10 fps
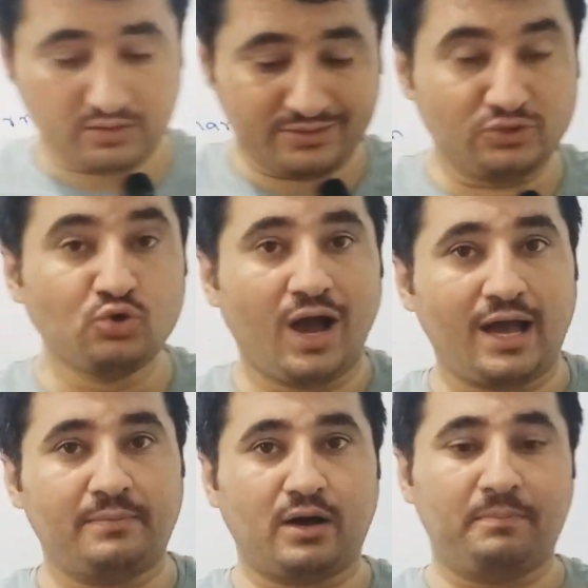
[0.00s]
you
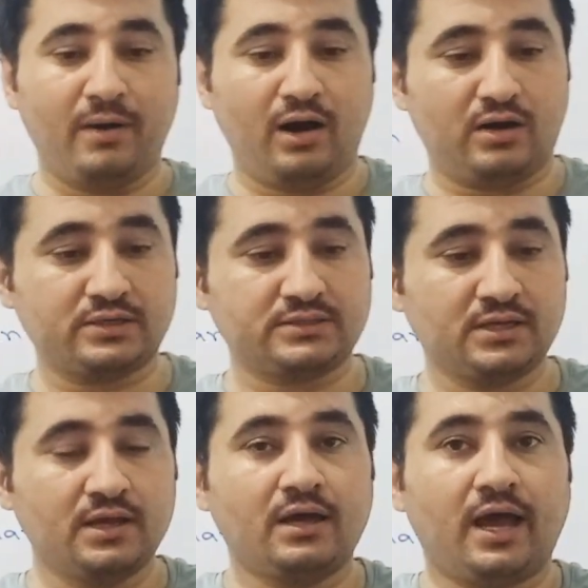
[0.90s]
have a box
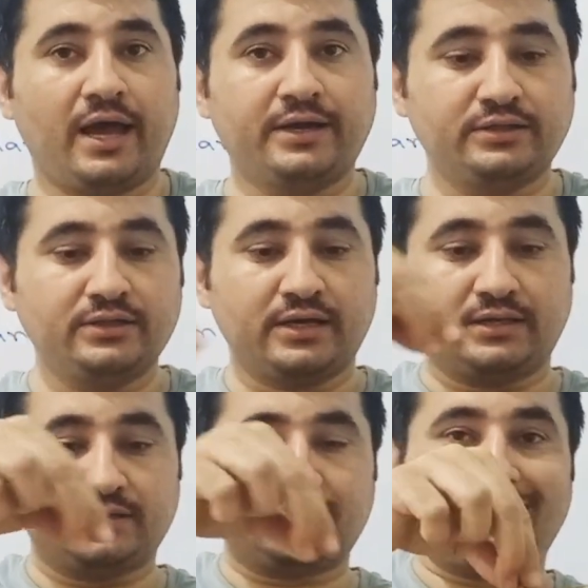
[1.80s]
and there
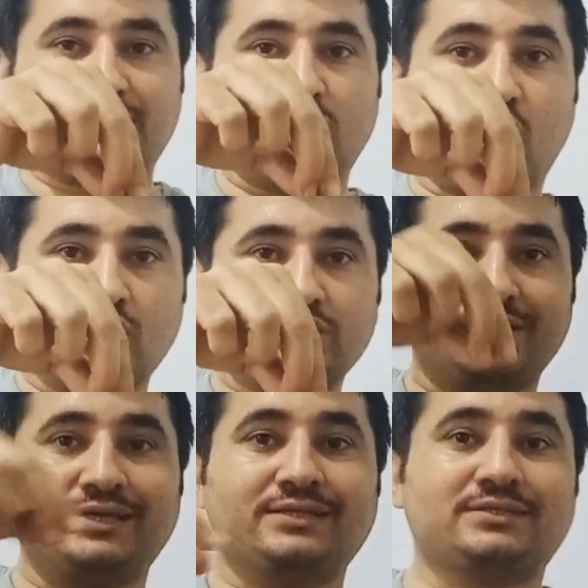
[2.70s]
is a charge
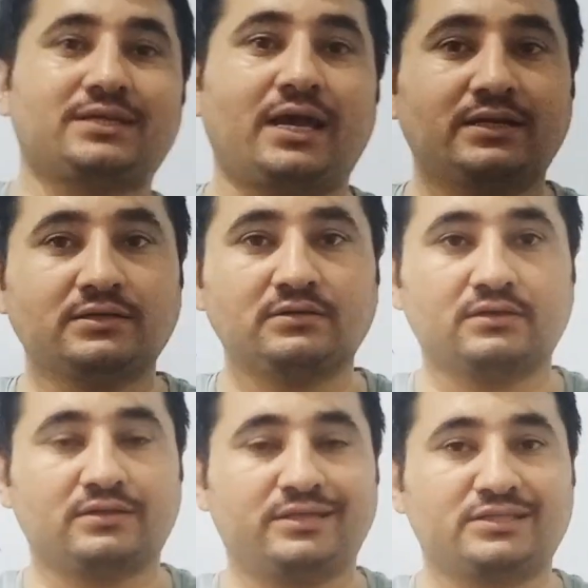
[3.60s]

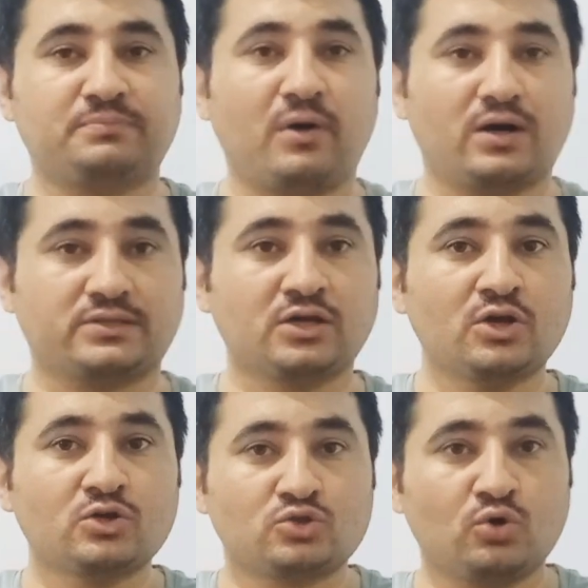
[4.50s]
inside this box.
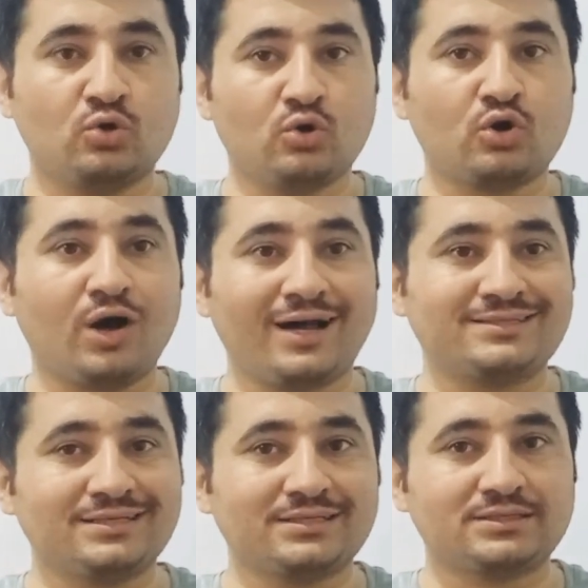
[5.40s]
So
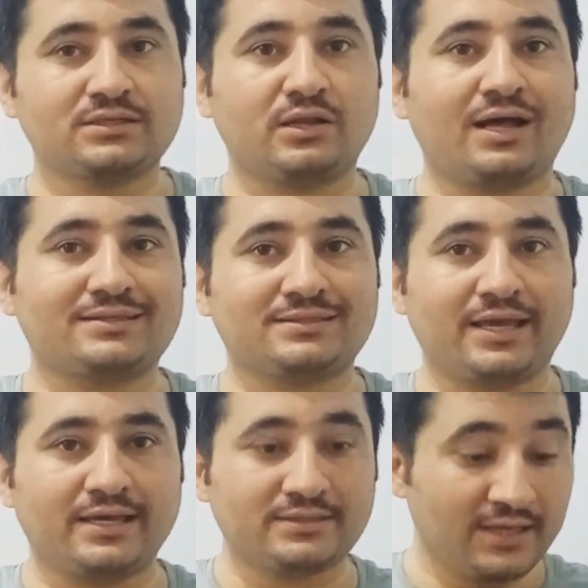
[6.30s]
Gauss's law
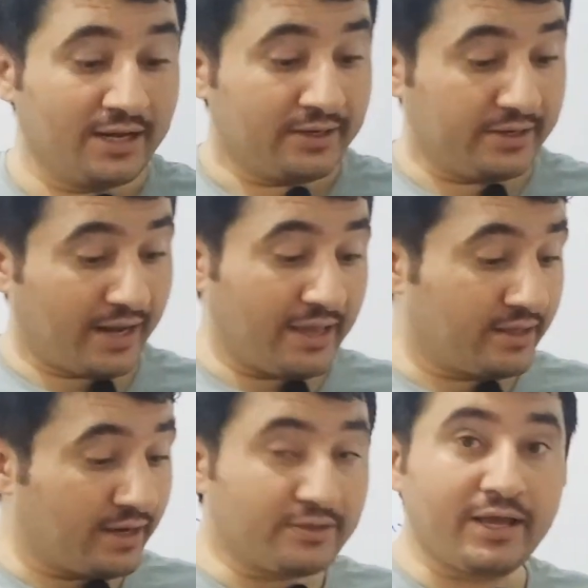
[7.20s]
says that I
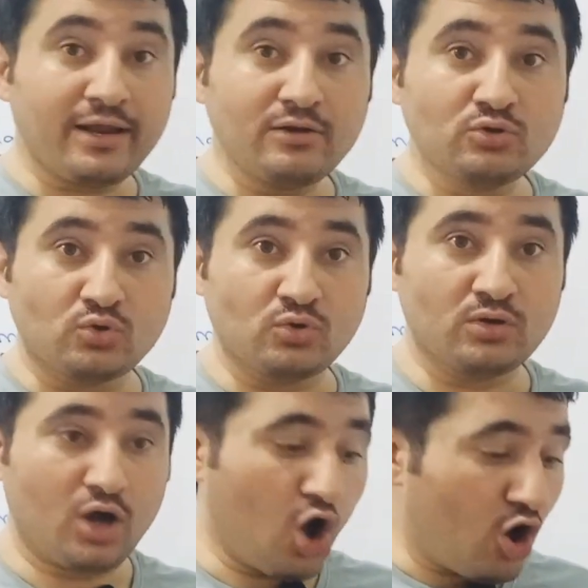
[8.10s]
can tell
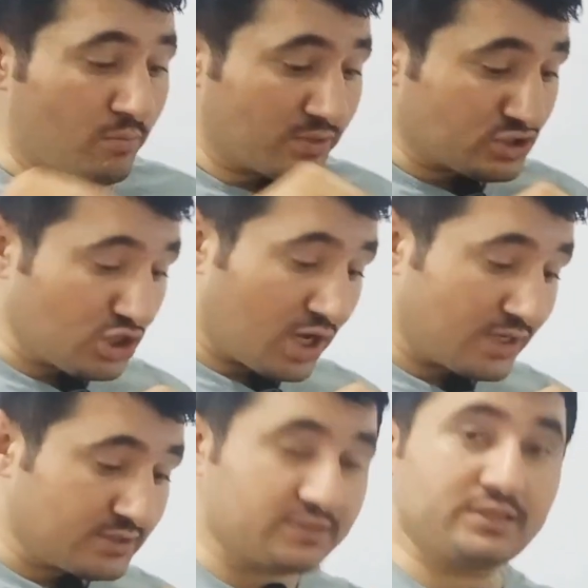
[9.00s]
you how much charge is